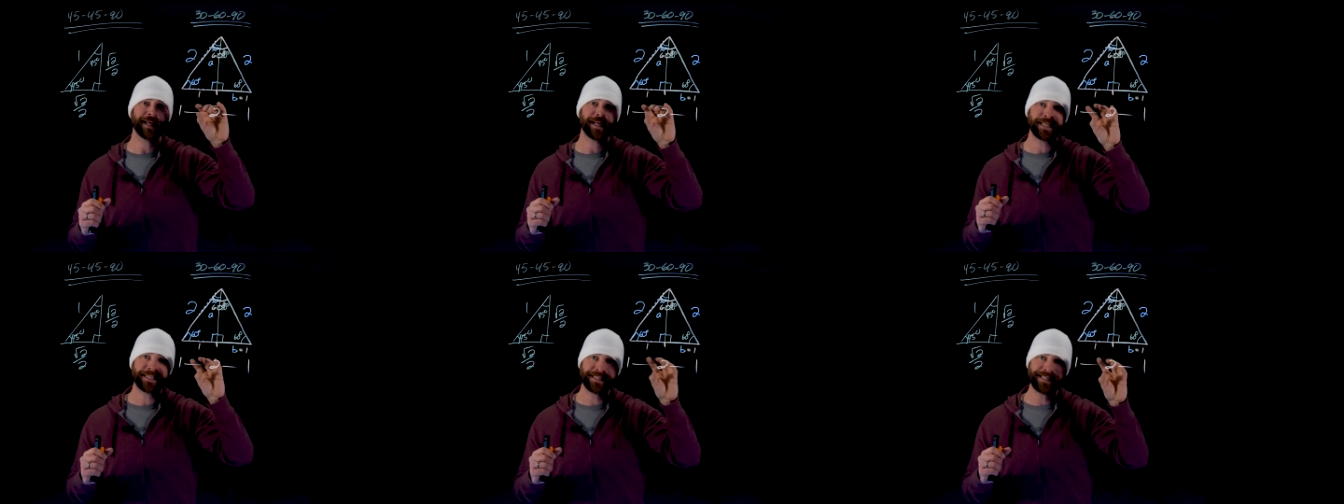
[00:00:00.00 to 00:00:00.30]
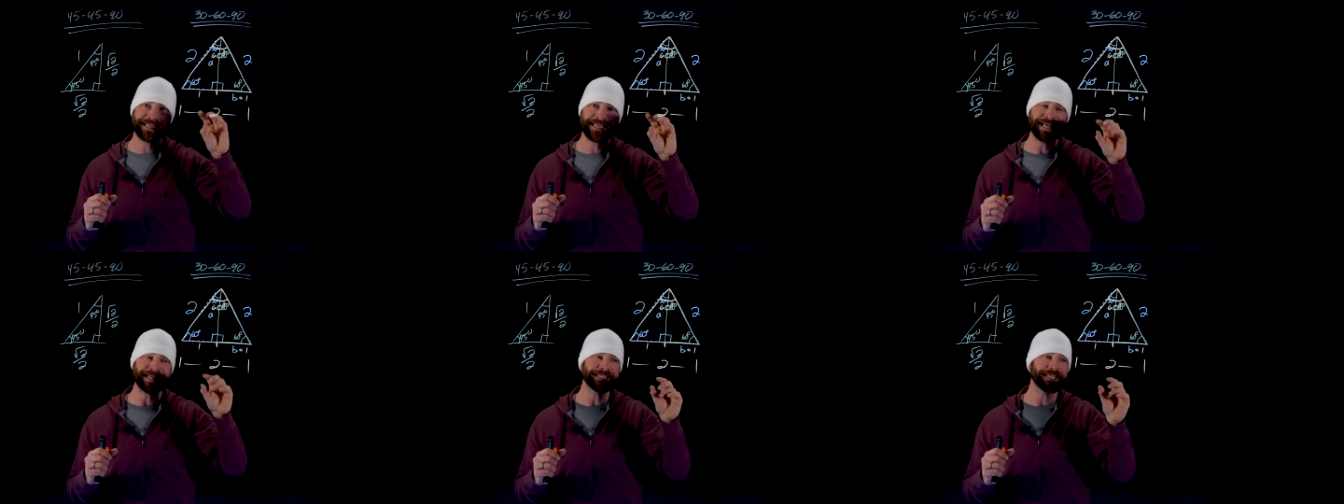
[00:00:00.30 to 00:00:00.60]
It's
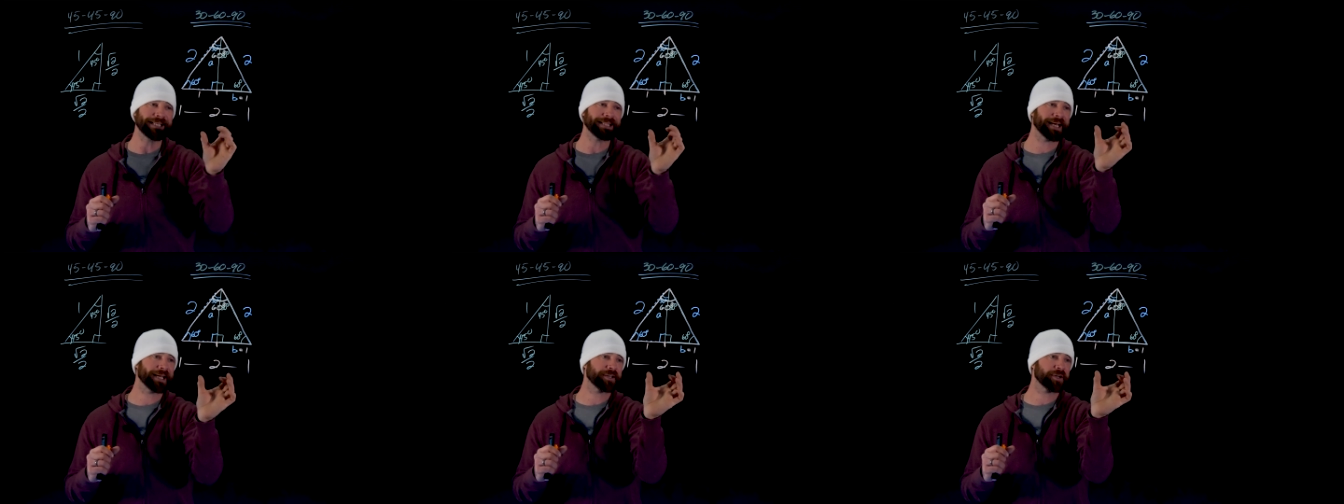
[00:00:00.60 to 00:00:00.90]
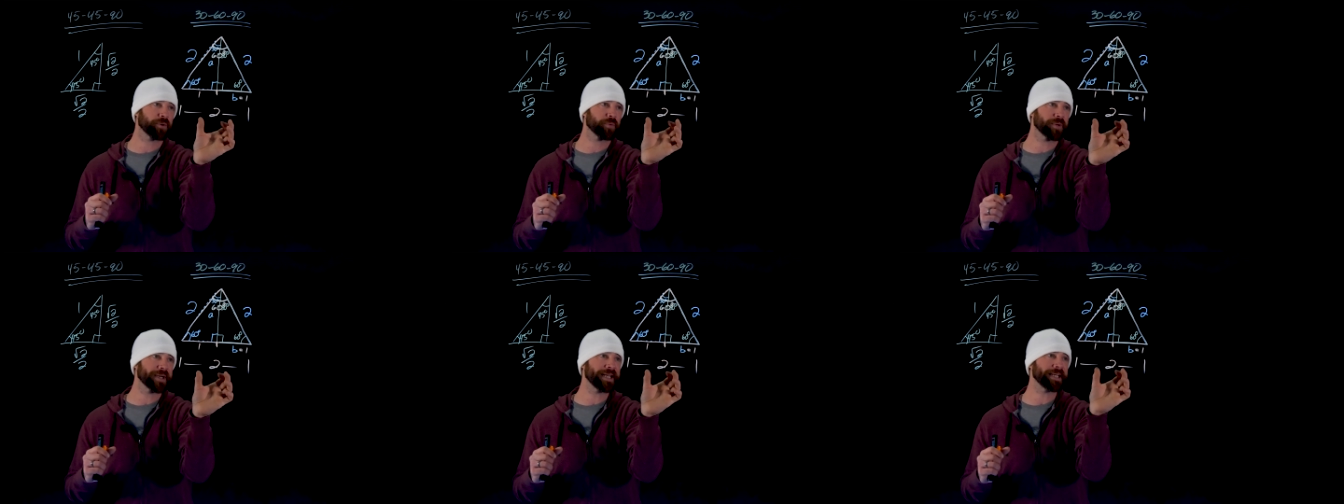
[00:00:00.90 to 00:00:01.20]
easy then
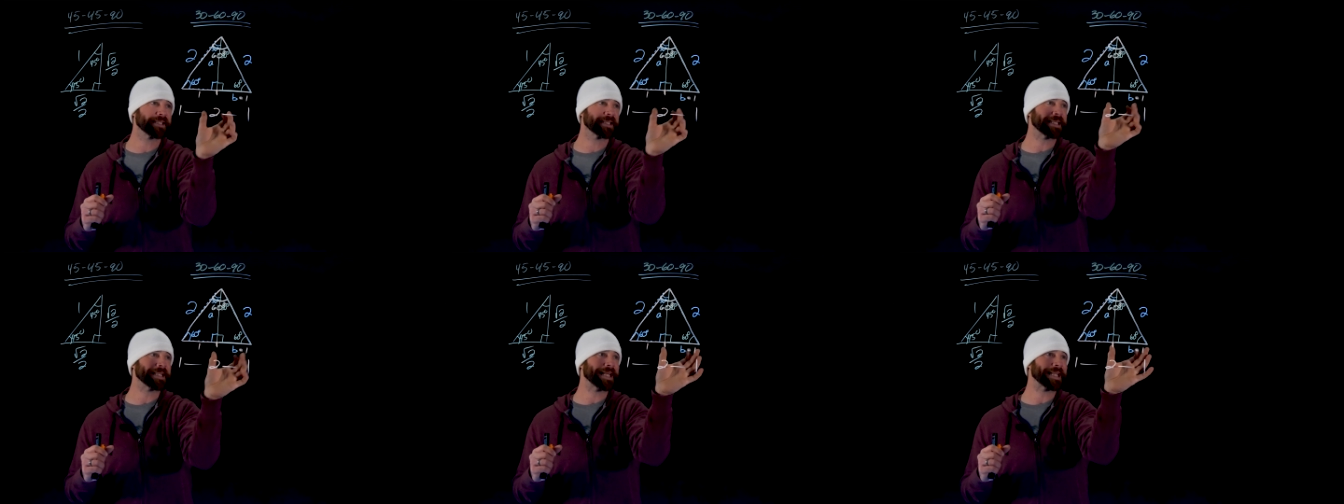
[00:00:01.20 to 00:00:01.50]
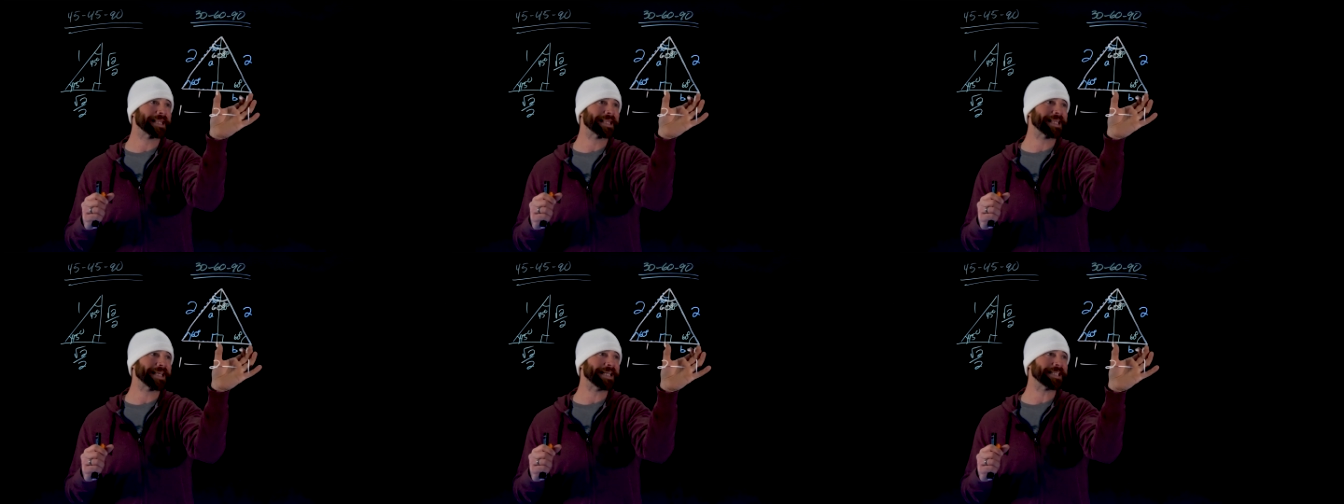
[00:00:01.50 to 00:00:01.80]
to reason
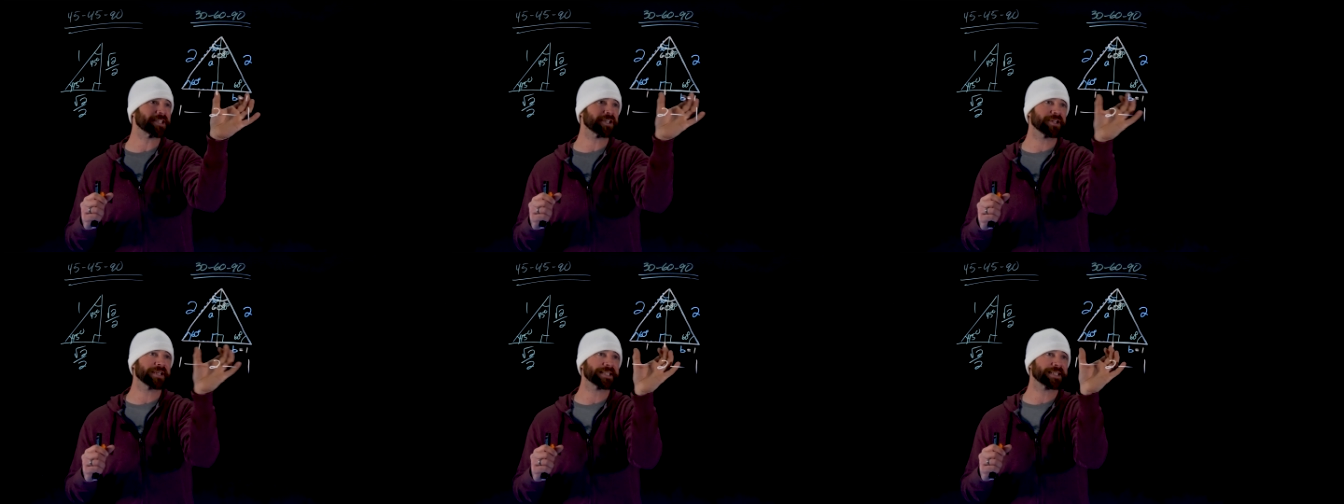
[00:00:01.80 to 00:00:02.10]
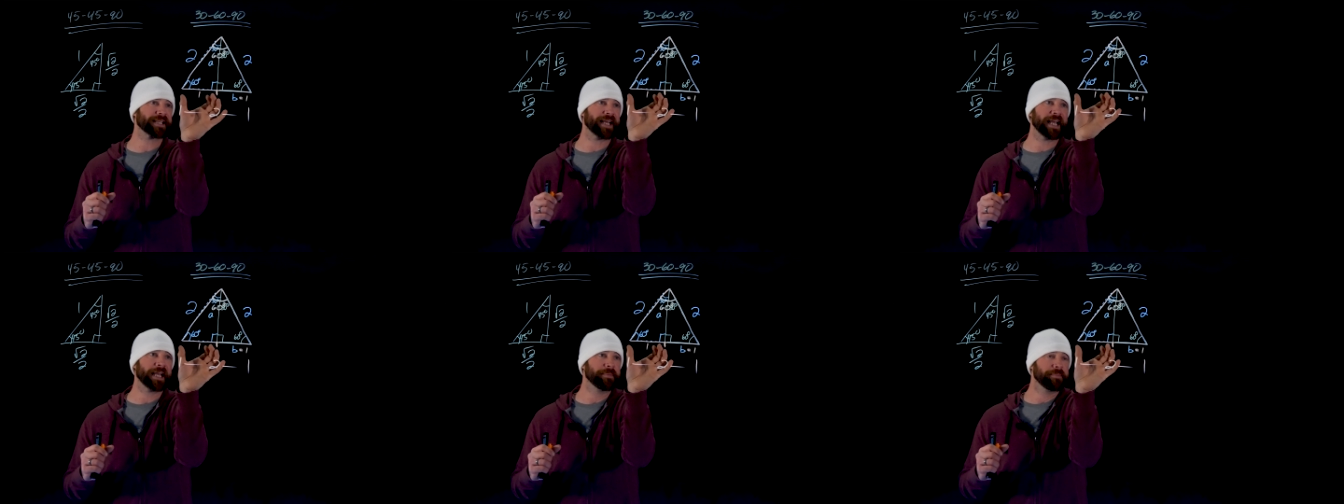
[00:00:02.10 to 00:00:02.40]
that these are the
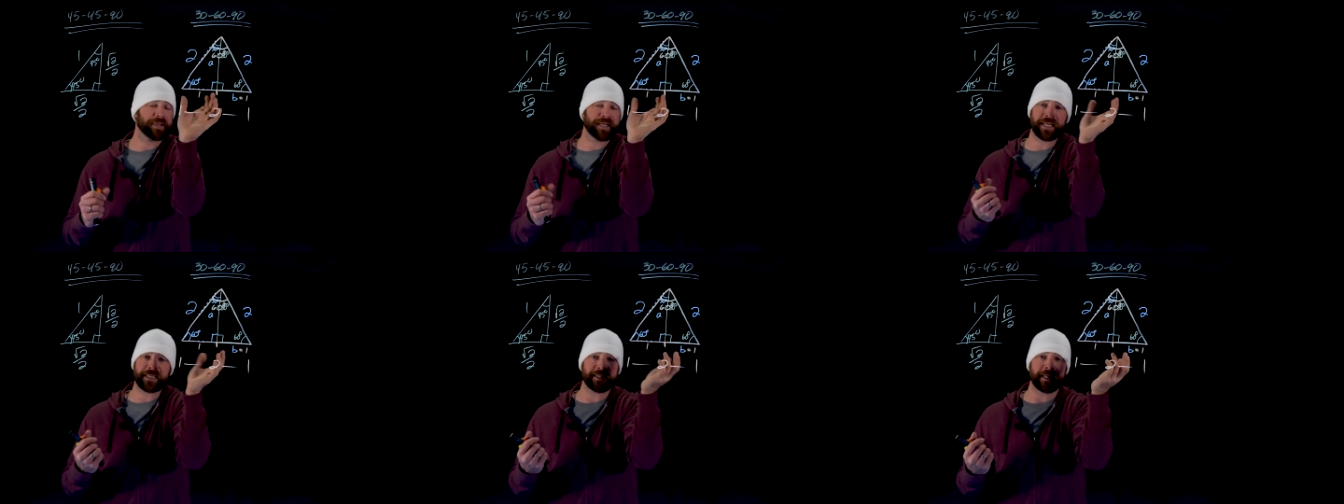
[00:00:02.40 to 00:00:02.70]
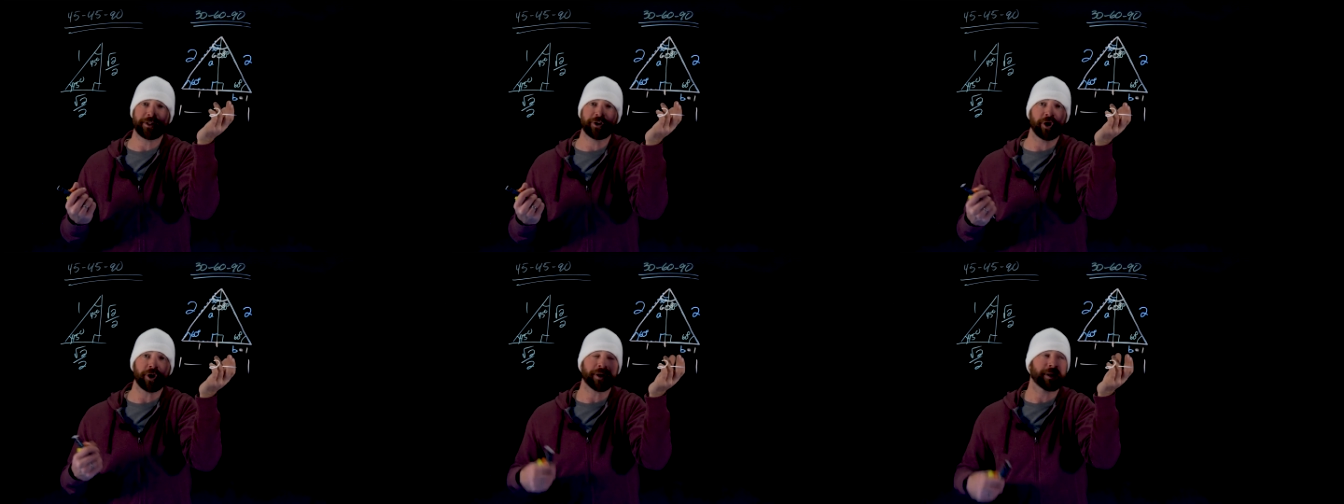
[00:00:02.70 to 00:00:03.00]
same because I
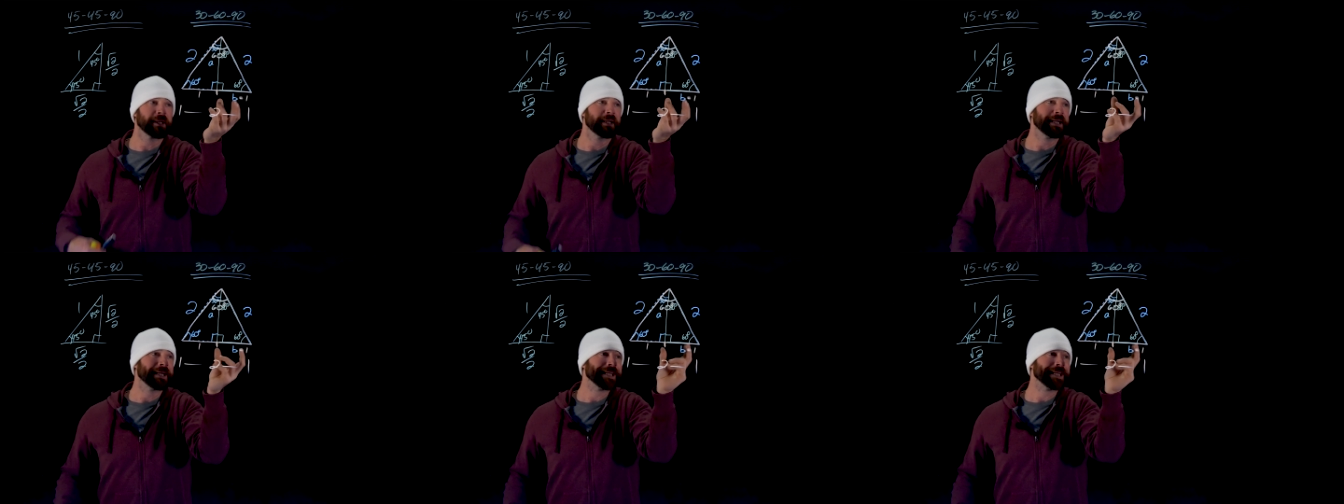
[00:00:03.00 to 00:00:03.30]
took